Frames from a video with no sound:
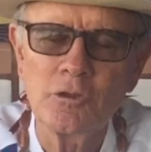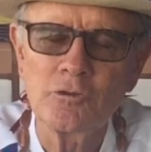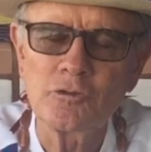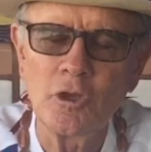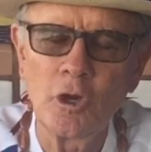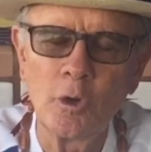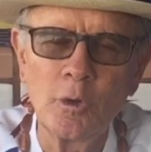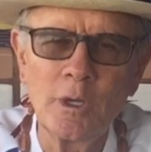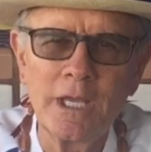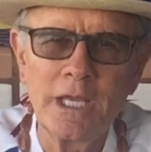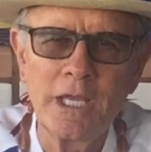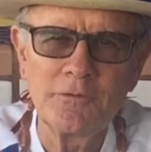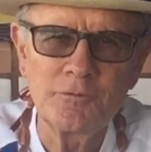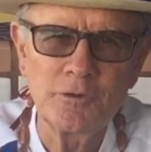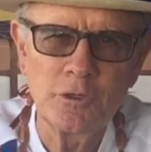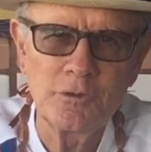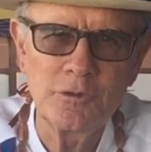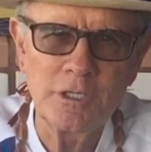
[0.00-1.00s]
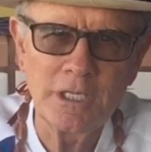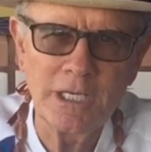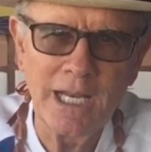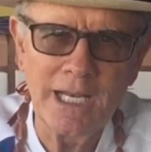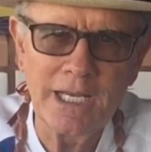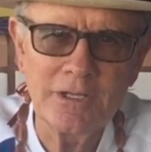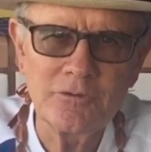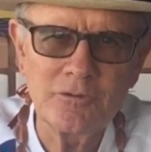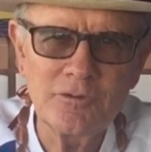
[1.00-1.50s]
So if you're in the
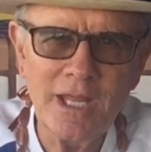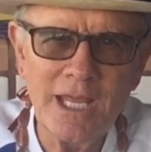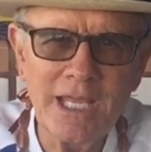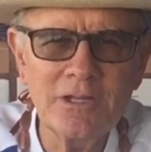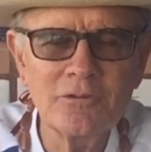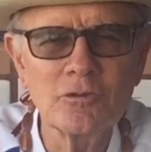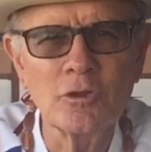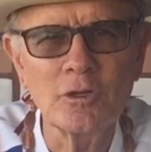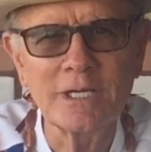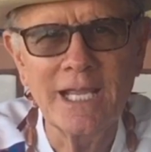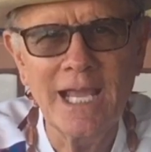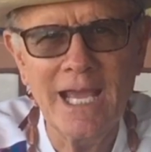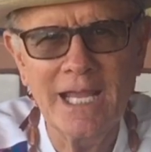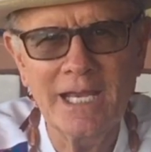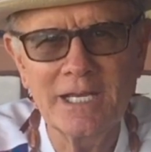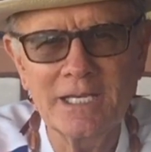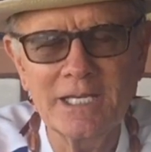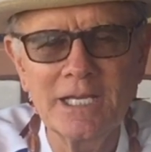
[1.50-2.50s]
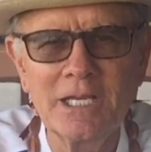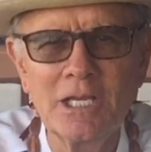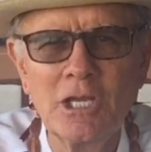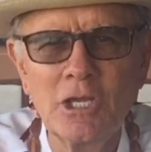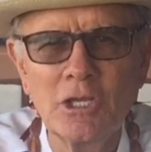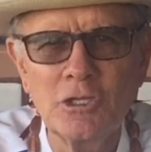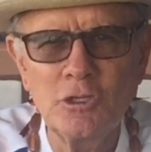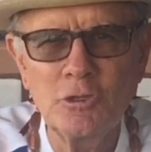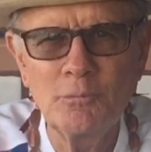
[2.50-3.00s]
United States or Canada,
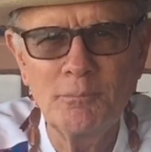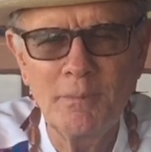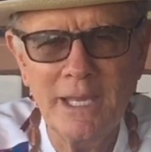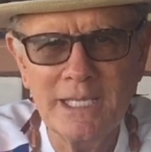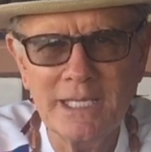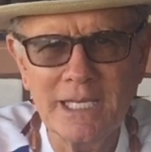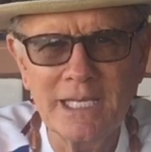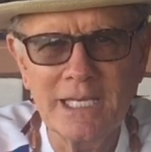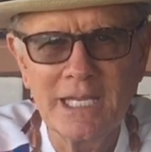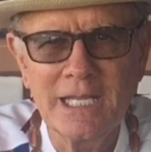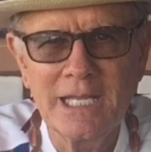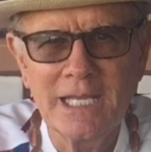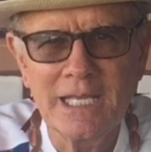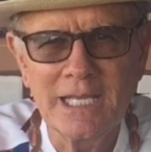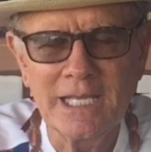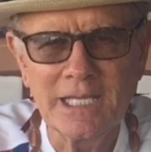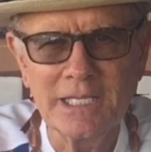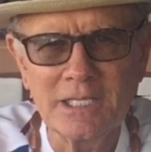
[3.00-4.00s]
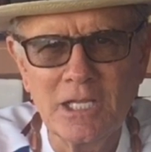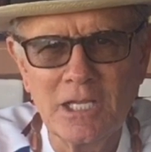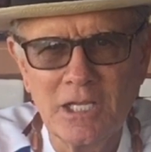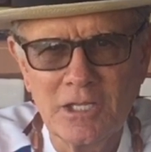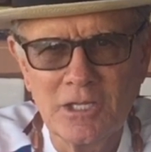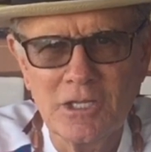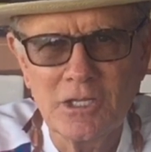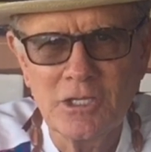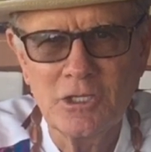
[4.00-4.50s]
you make it in
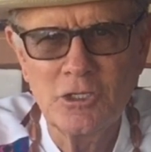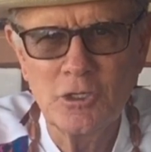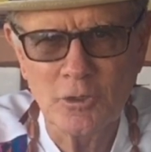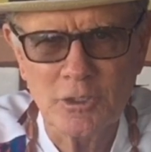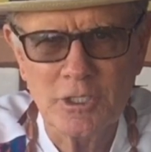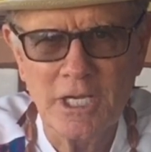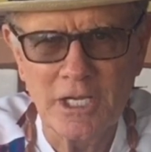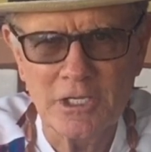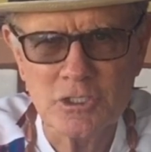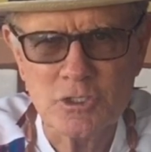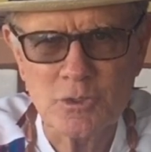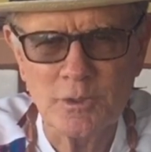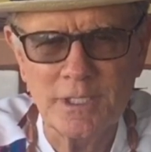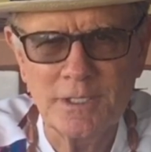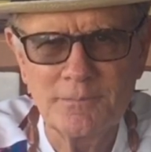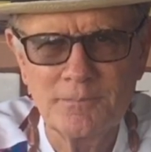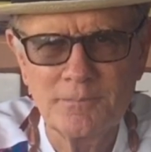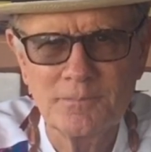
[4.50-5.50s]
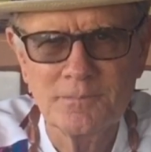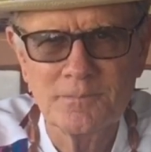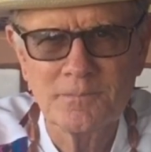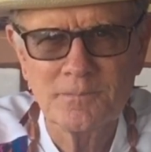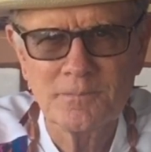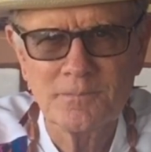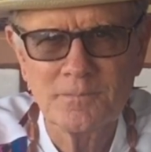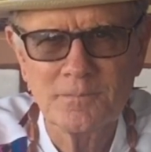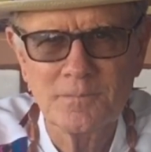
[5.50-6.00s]
your country.
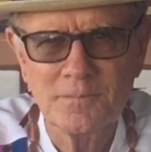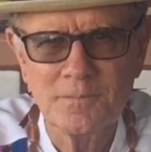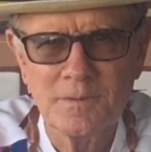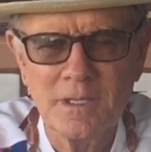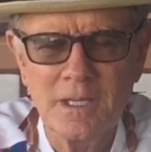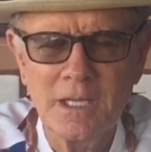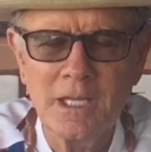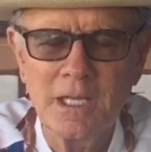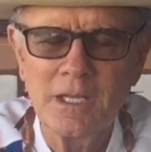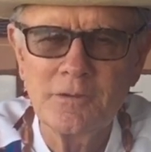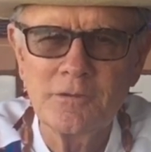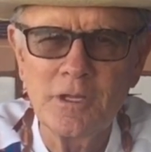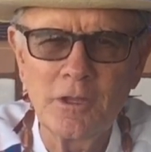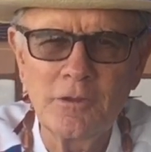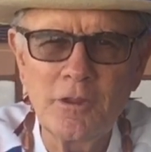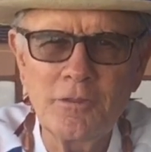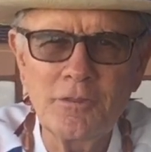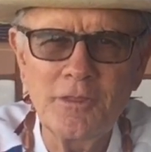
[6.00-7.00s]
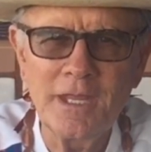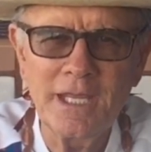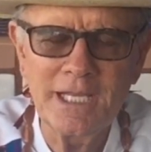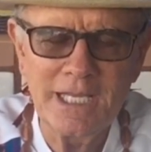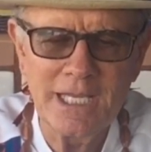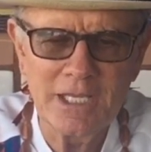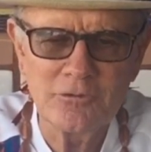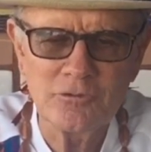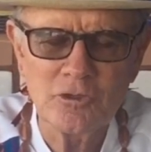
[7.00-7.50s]
The other
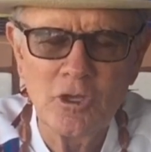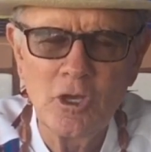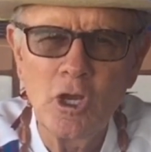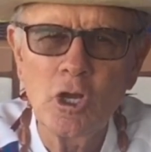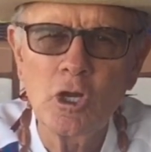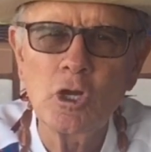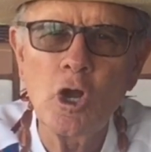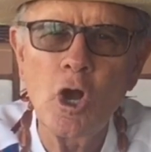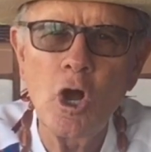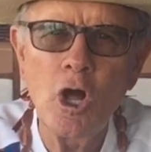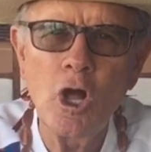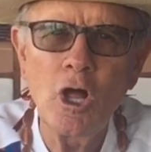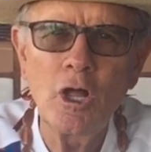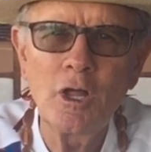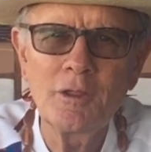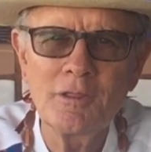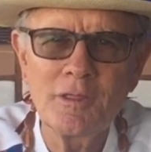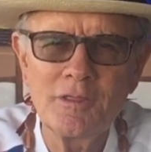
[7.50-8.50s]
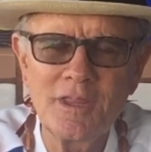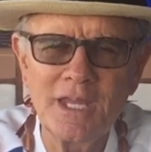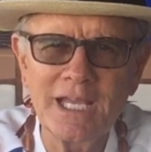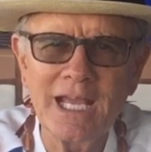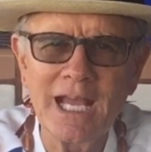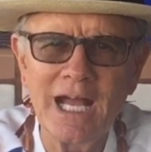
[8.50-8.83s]
thing is call the